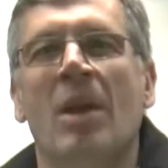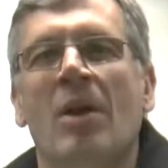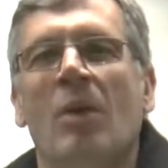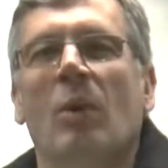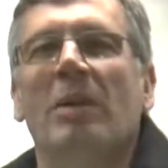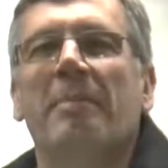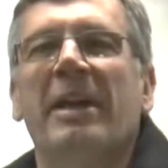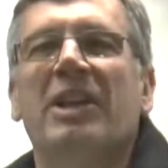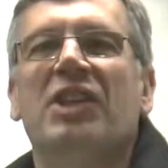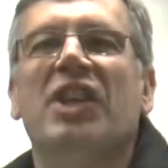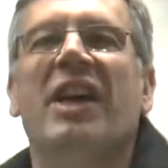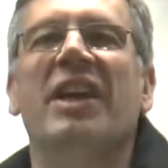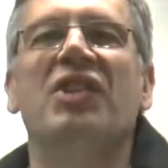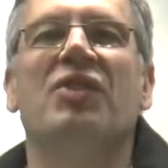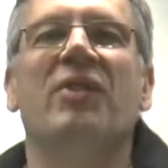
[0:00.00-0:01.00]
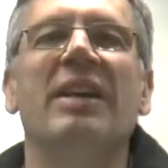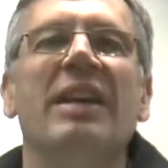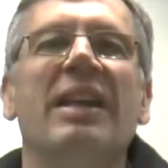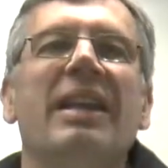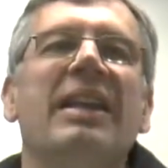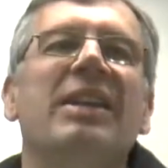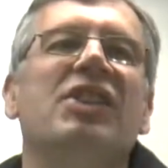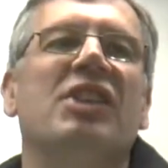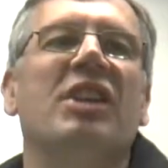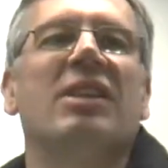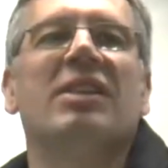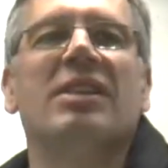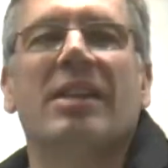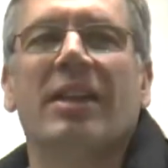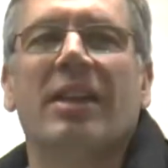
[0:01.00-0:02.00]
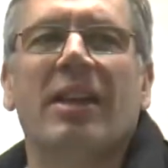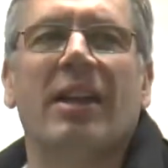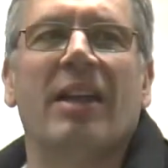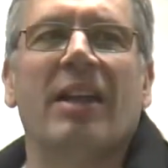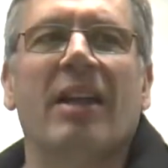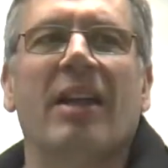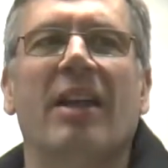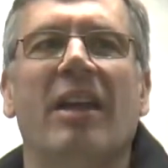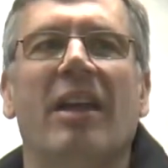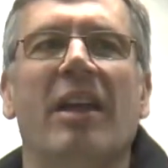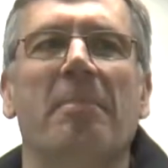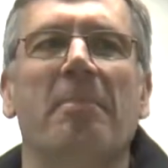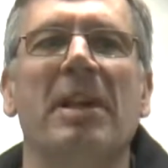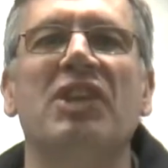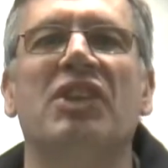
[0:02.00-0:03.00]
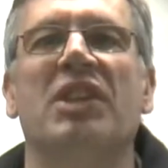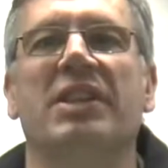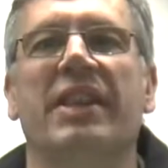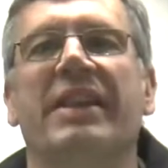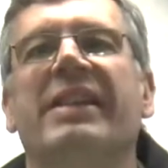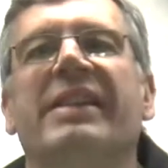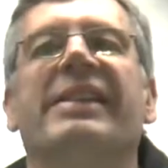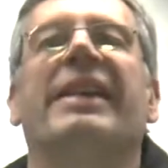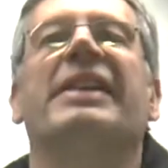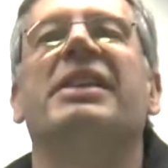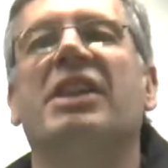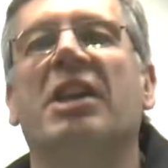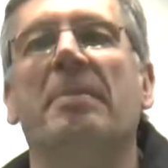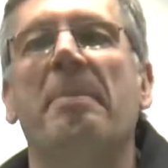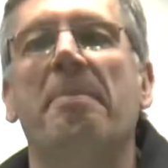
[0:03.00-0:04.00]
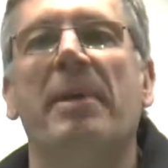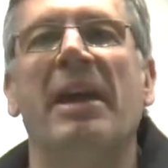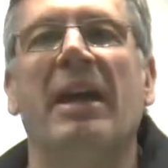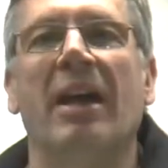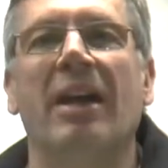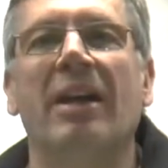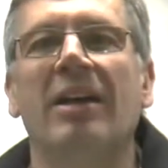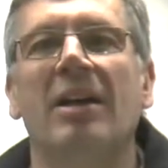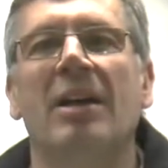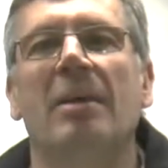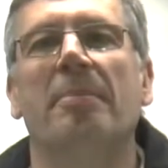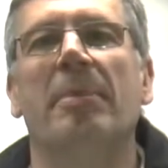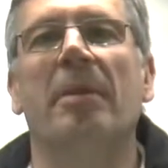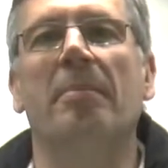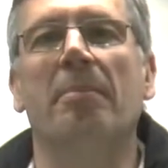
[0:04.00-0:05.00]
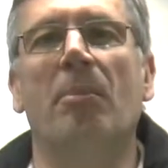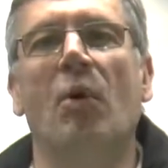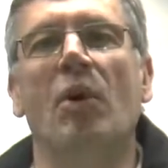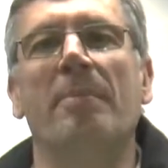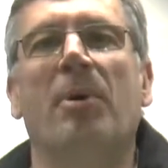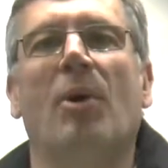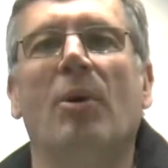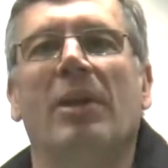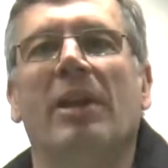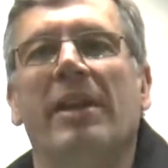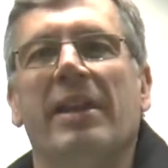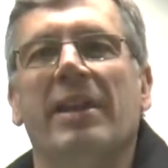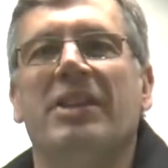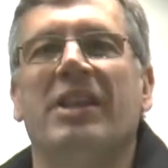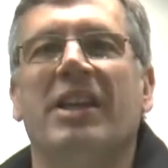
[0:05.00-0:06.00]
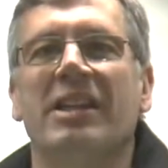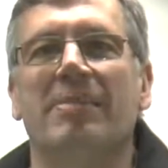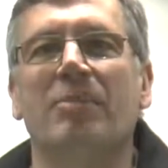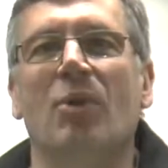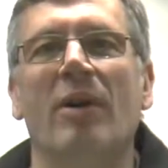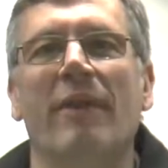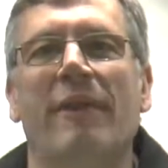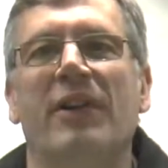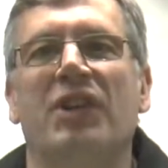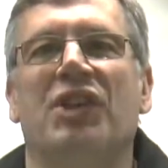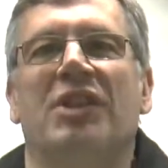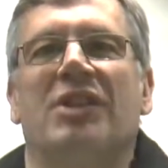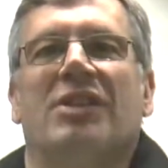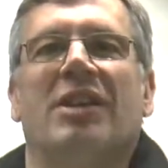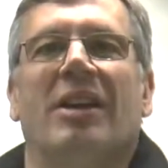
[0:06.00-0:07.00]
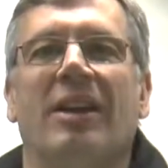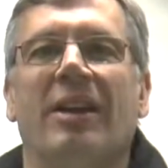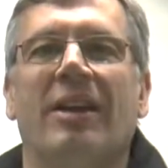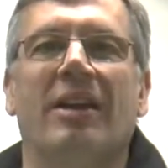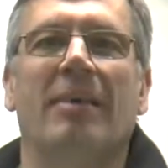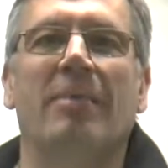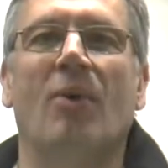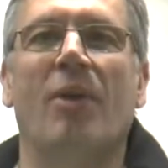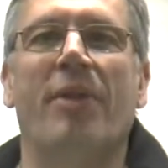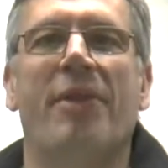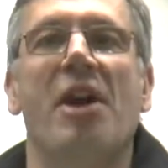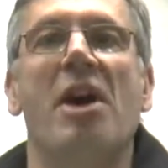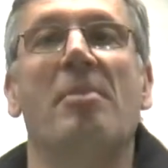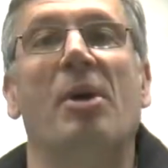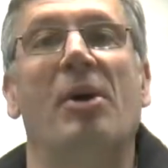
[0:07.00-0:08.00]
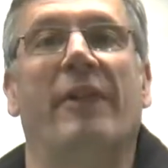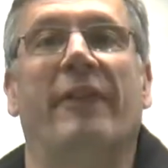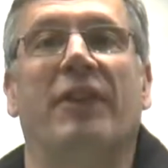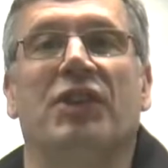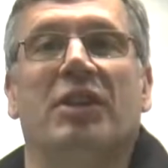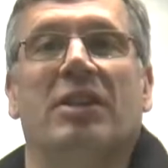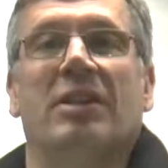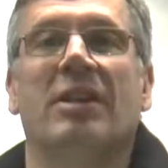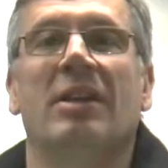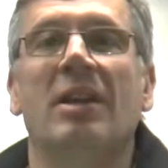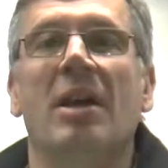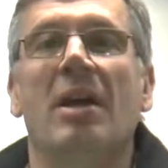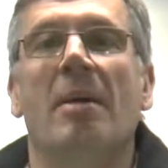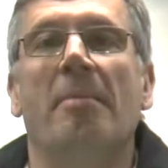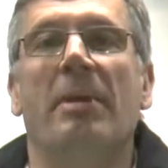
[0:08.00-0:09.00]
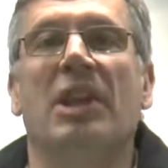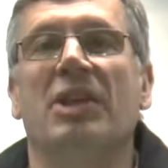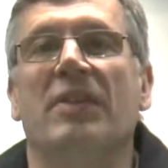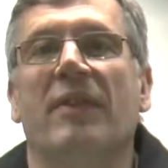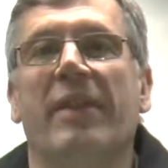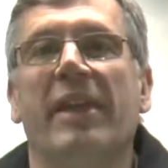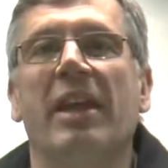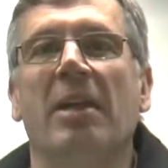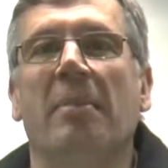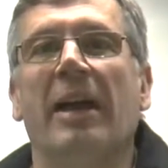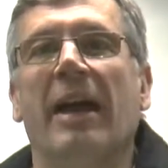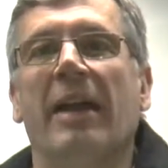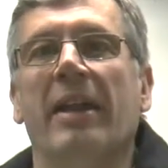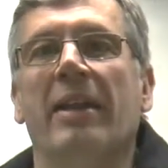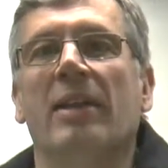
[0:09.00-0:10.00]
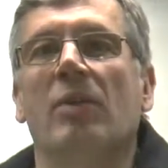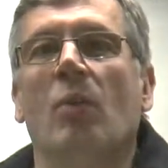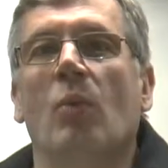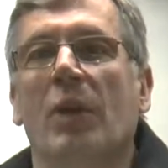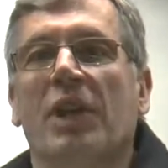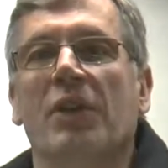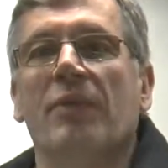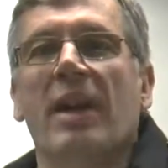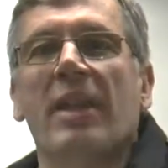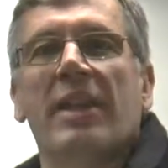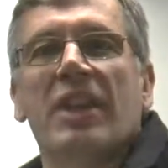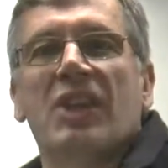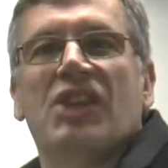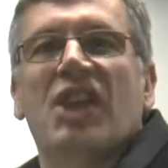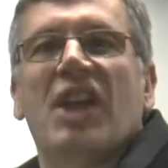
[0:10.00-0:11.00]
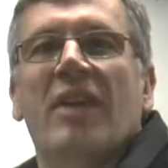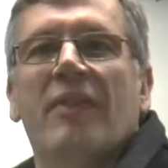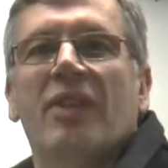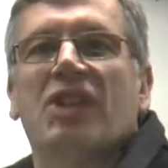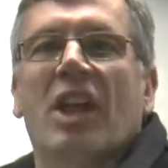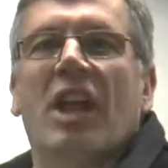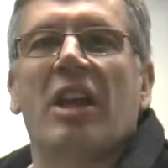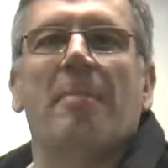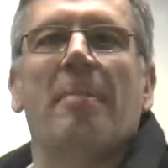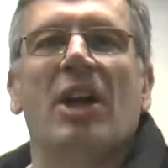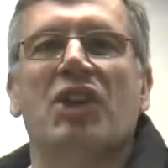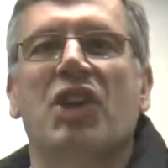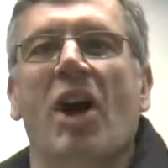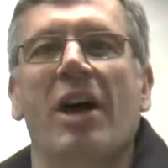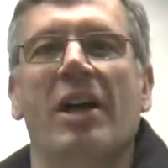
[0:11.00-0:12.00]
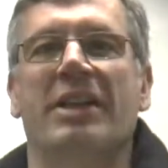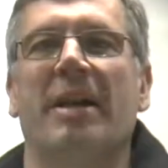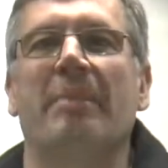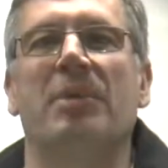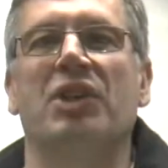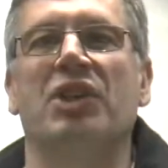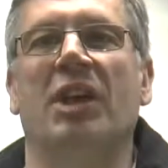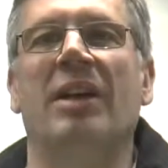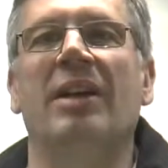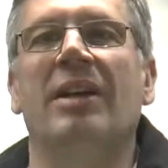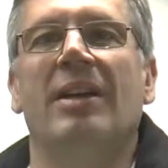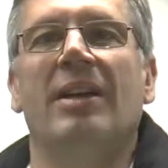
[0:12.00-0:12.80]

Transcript: Well, the big change really is that it means the data centres can be bigger, but more importantly these days, more efficient, more thermo-efficient. Because if you think about it, we could run these servers at a much higher temperature.